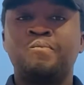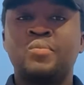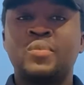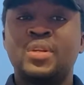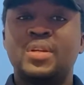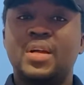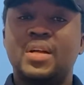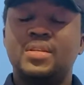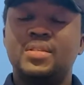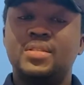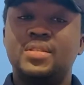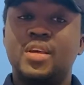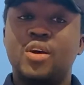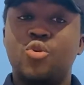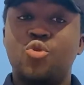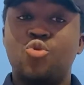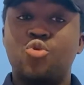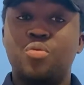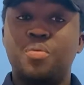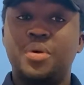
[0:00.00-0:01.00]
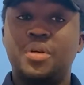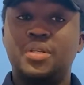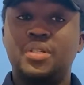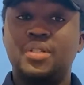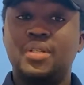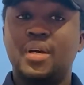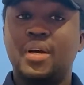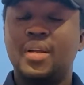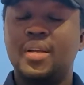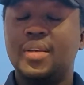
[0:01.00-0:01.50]
that is the
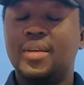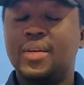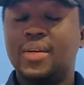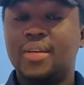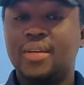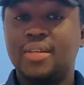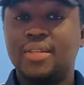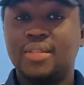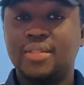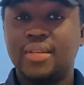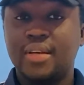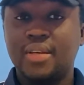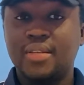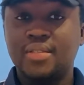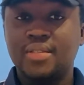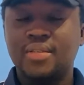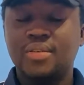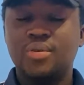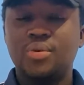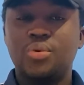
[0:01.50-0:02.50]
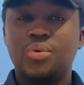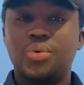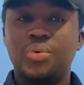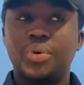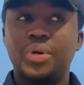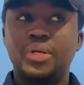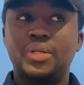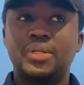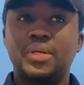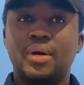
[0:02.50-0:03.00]
Occupational English Test,
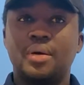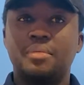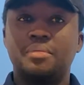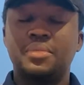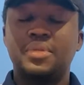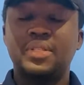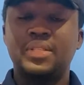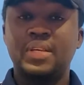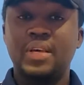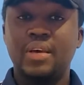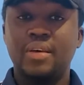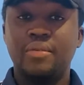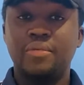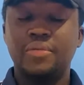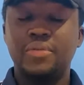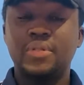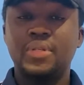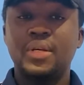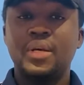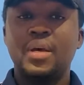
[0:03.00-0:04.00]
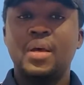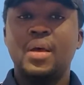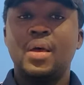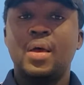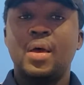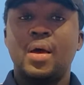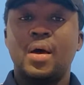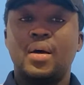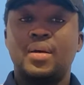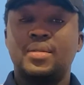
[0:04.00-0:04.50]
which serves
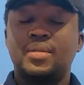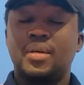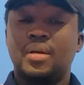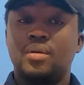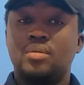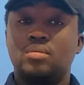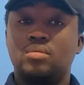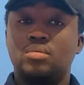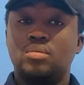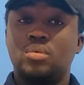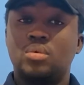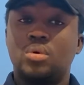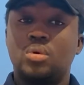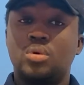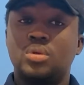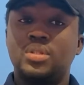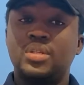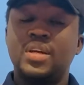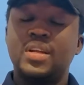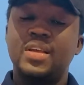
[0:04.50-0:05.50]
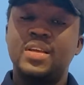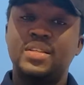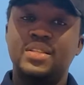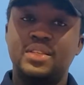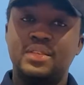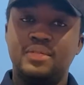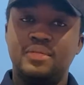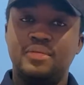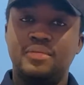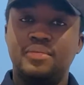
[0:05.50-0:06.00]
as an
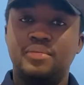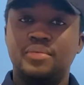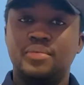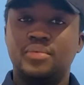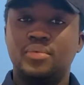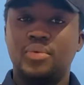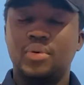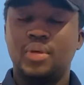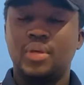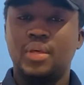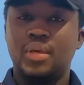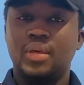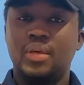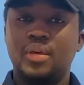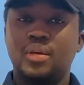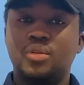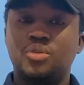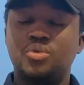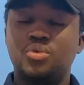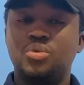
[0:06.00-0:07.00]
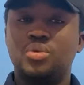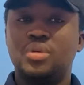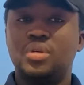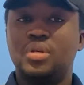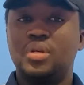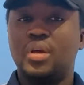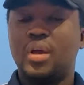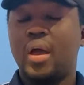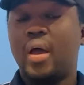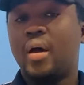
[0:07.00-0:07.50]
alternative, okay, to
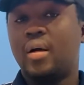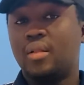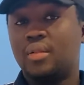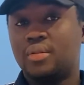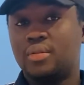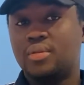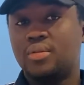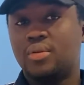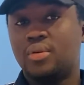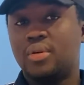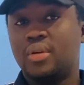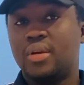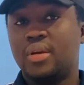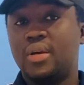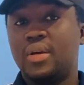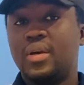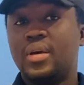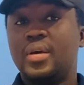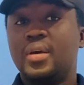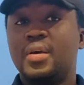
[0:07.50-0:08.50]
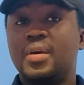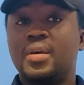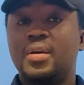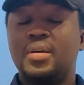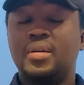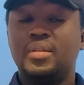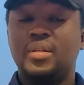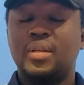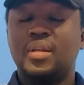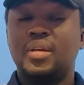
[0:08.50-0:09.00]
the IELTS or the
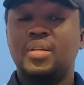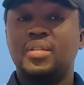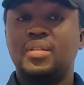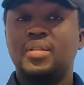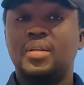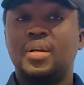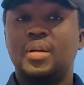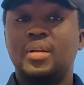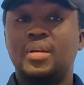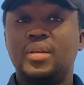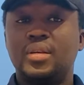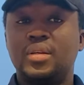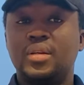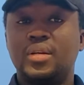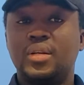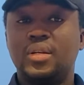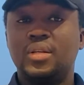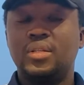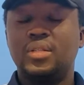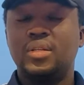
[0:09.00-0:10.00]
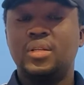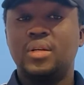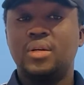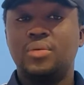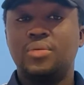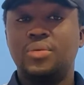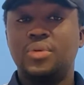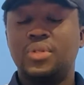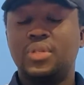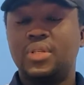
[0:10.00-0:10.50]
International English
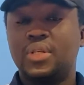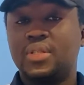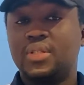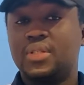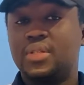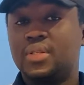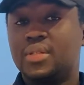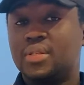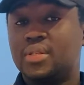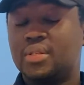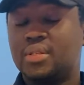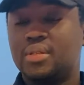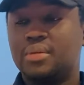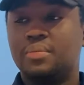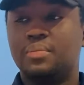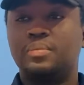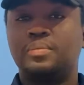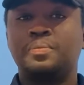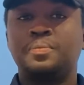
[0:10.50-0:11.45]
Language Testing System.